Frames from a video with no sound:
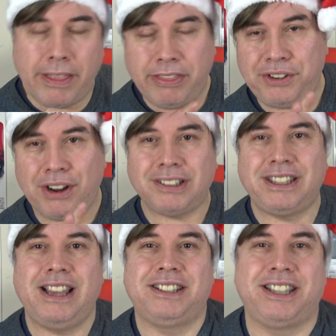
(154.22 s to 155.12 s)
when the
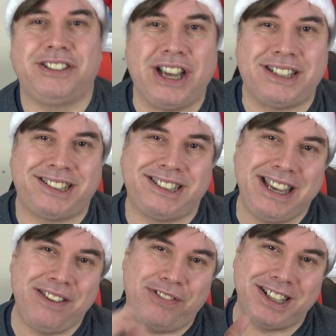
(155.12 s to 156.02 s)
Doctor suggests
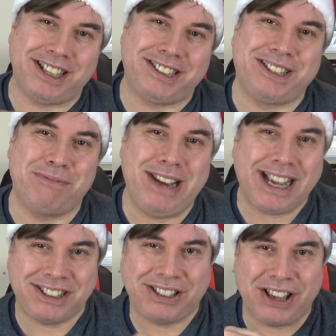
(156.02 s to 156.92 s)
he visits them
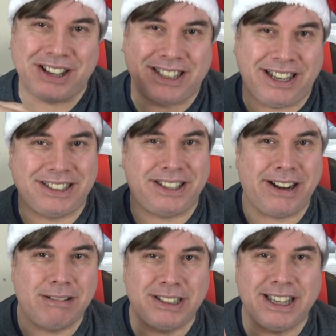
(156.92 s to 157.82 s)
next year to let
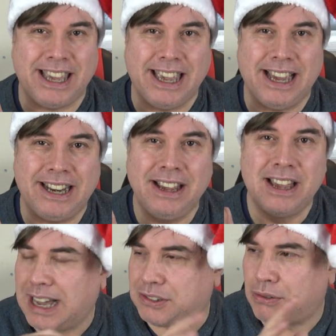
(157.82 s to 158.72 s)
her out again,
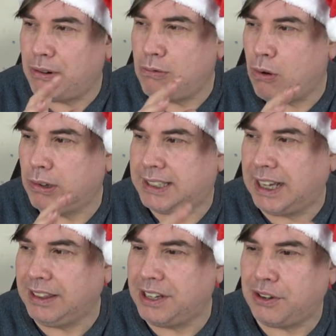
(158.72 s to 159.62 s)
Kazran won't
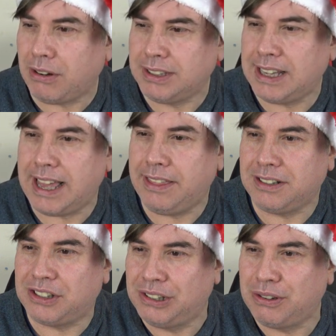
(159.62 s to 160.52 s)
tell the Doctor
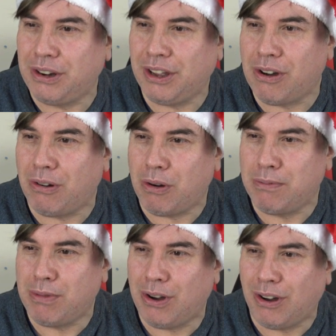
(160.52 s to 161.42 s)
that she's only got
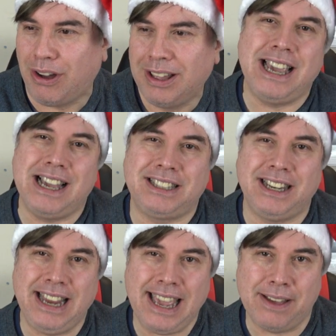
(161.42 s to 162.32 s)
one more day
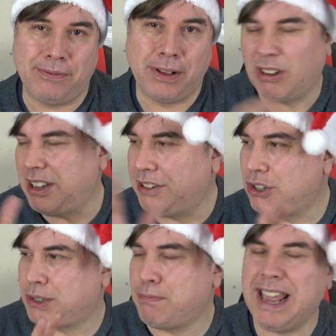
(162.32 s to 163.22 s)
to live, so he
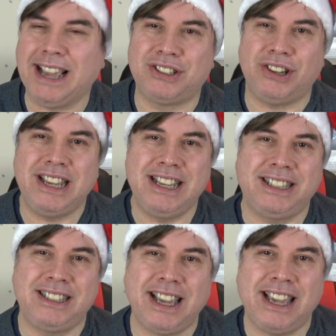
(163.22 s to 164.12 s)
just makes on his
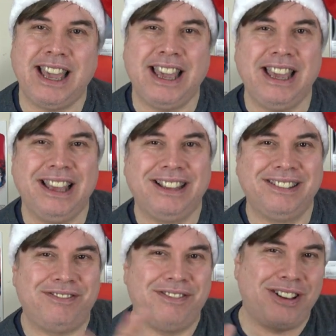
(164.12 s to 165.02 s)

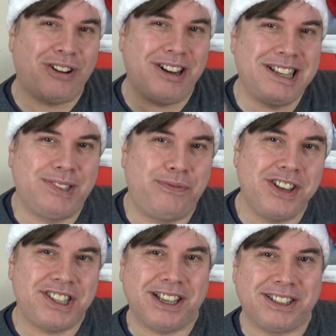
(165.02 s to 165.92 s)
sicker all his
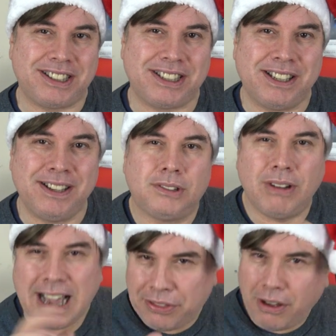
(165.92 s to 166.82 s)
visits.
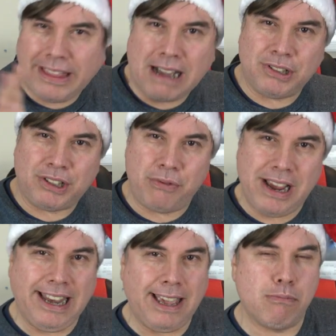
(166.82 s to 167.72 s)
So I thought that was a
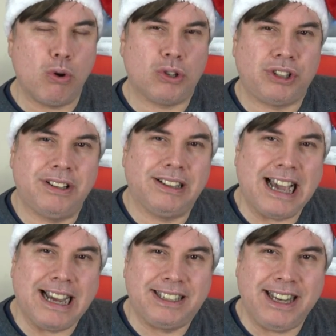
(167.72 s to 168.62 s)
really emotional
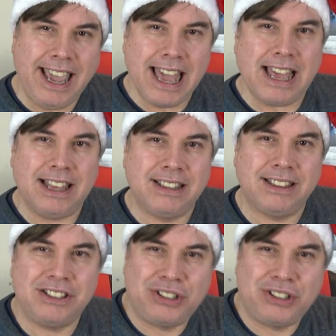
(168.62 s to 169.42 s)
idea, that